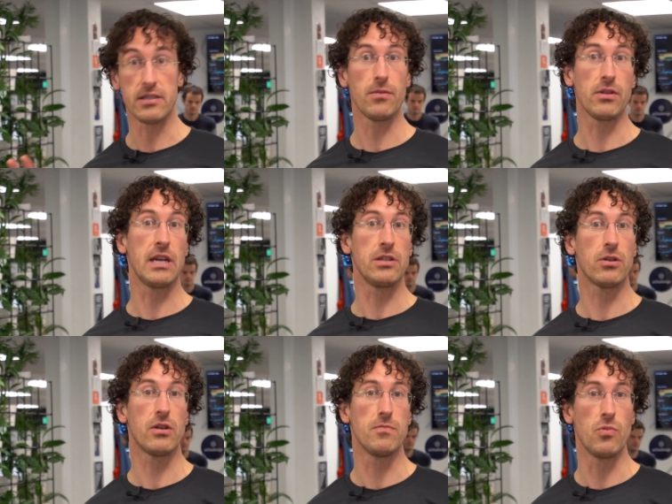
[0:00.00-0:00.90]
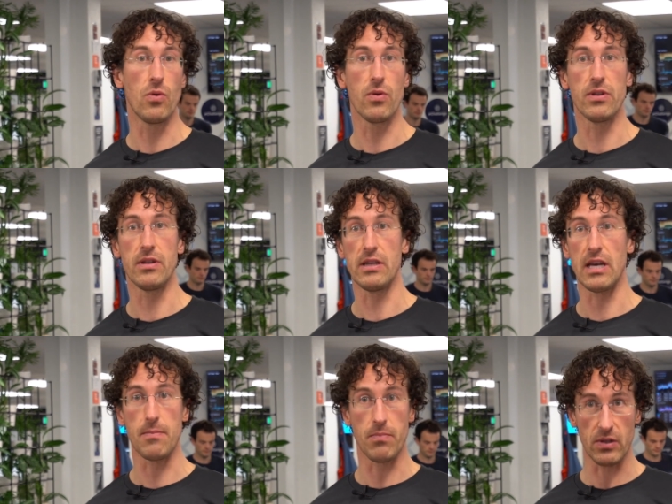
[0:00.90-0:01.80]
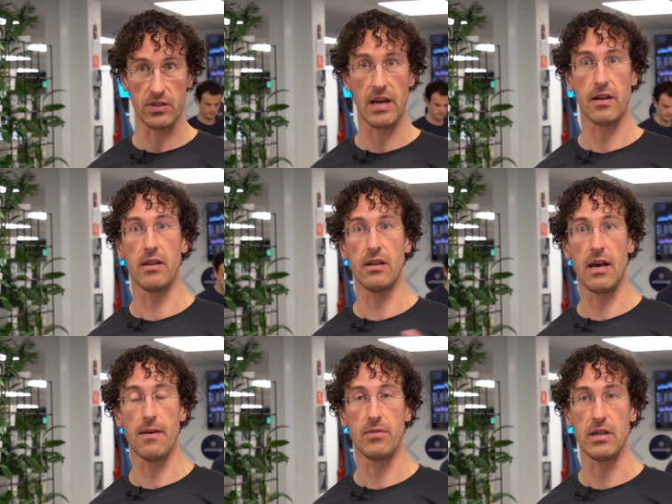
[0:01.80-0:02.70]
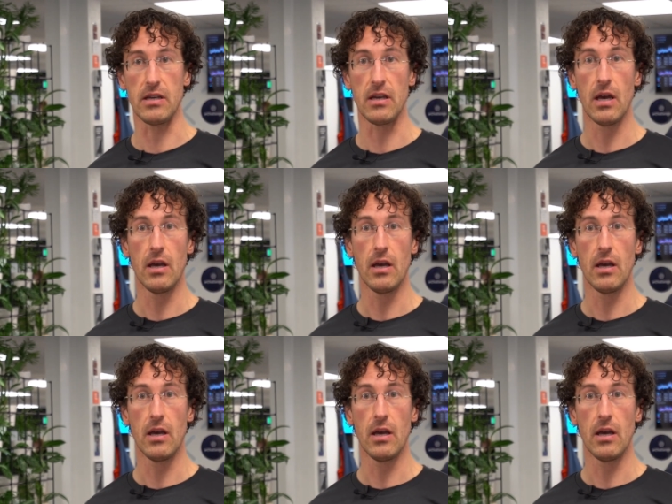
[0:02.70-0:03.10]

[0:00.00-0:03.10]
That's something they took on board and then they built out um, the